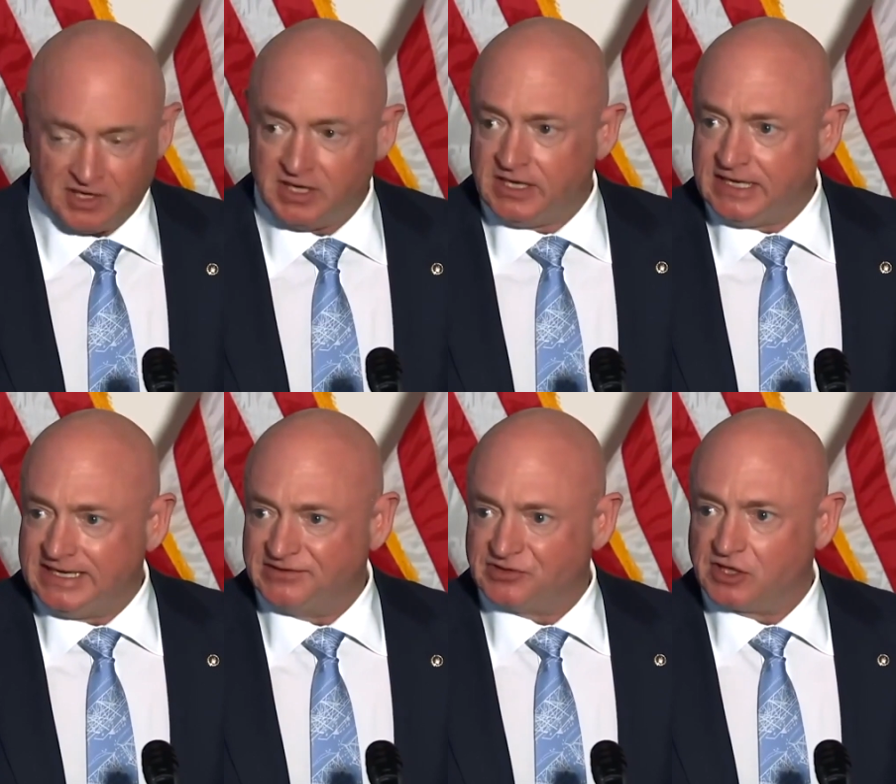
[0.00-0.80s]
Well, we
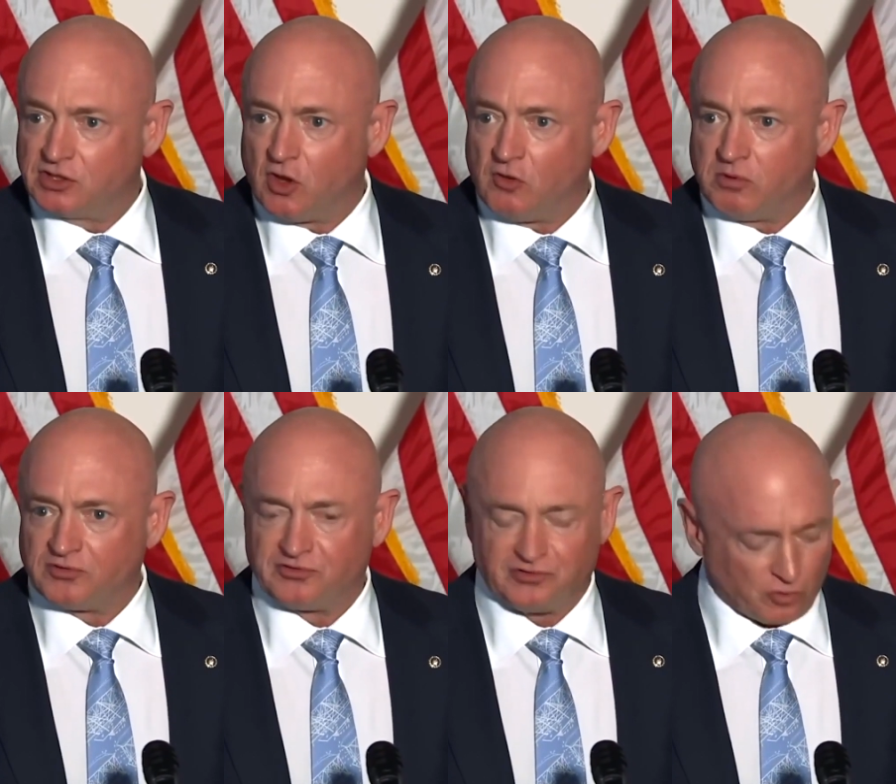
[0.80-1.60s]
know about Mark
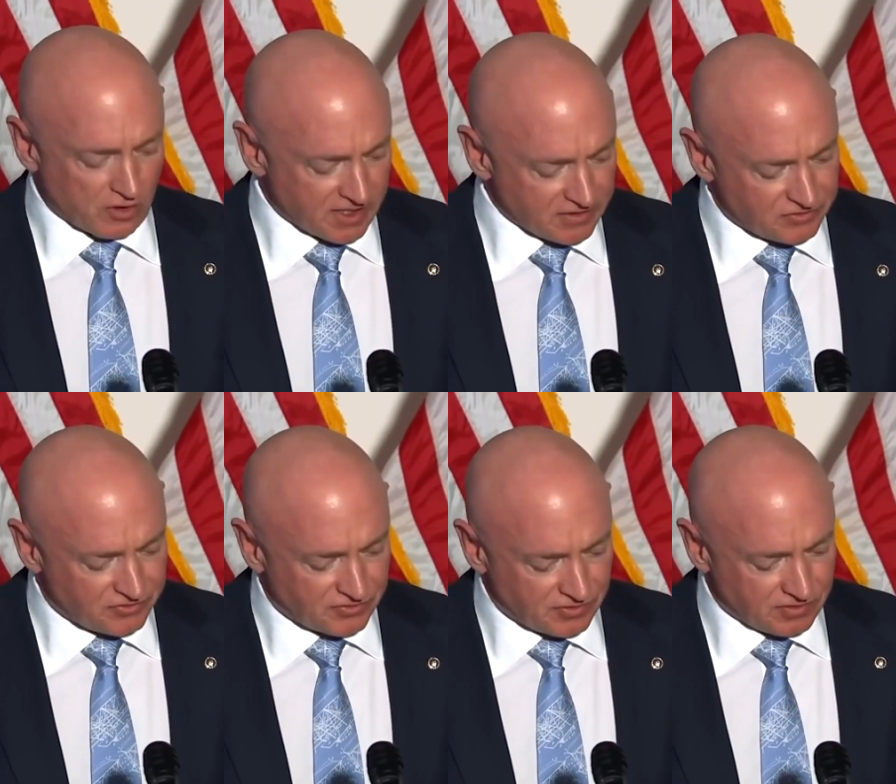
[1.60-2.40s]
Kelly's
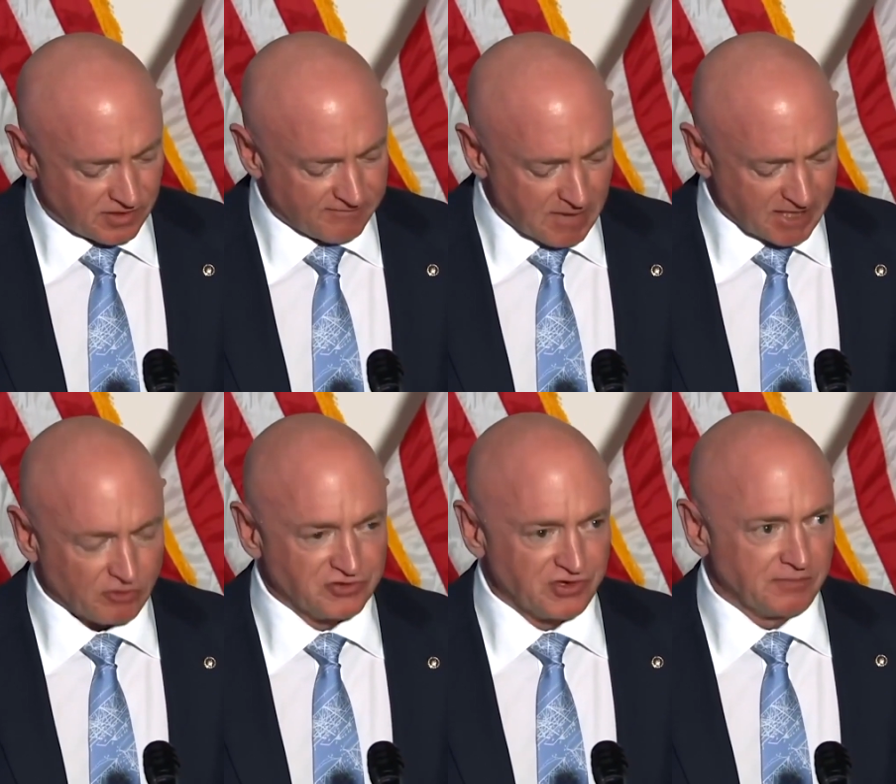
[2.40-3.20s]

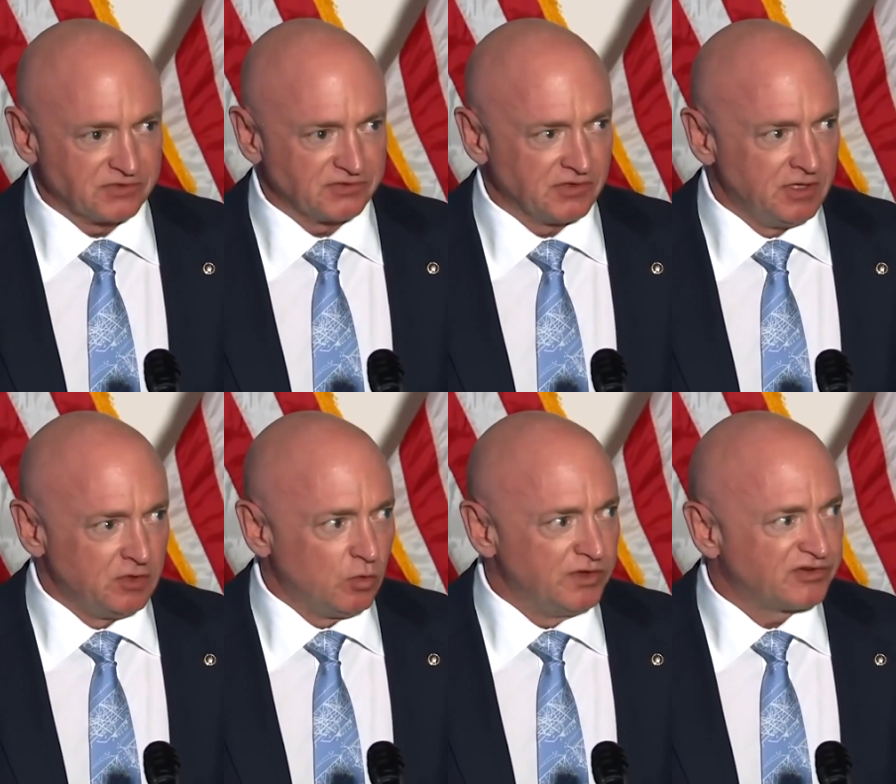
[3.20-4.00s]
big business
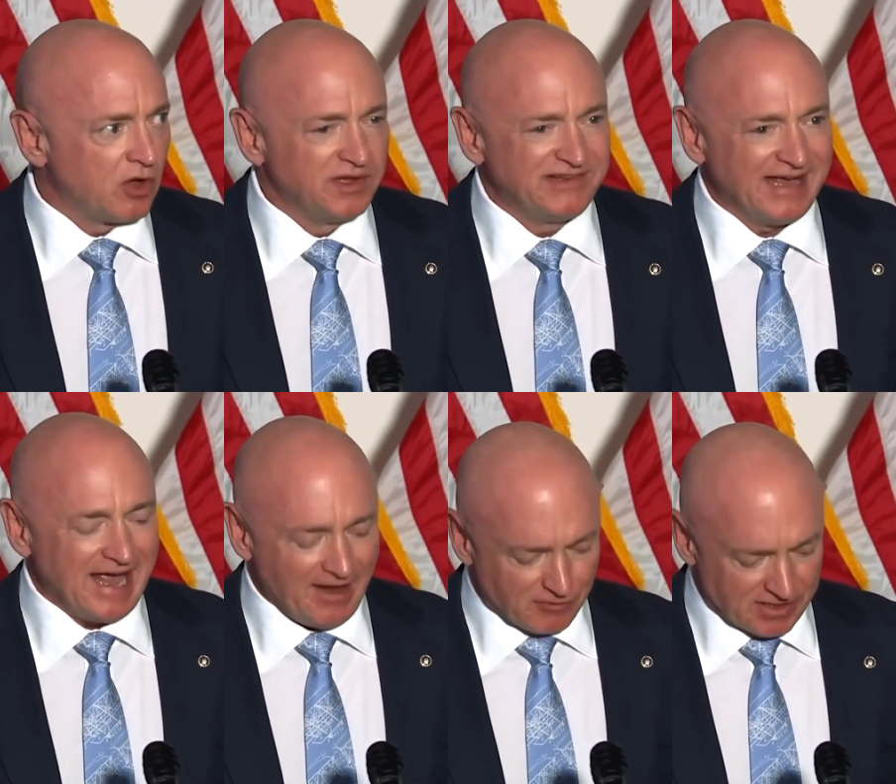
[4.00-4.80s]
involvement with
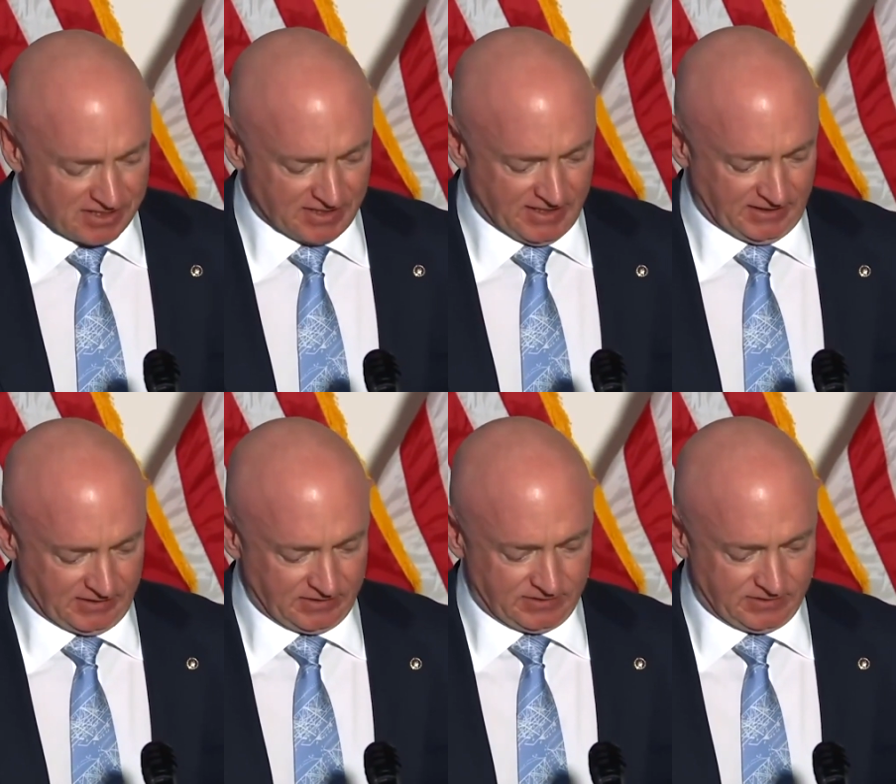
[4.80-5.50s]
Communist China.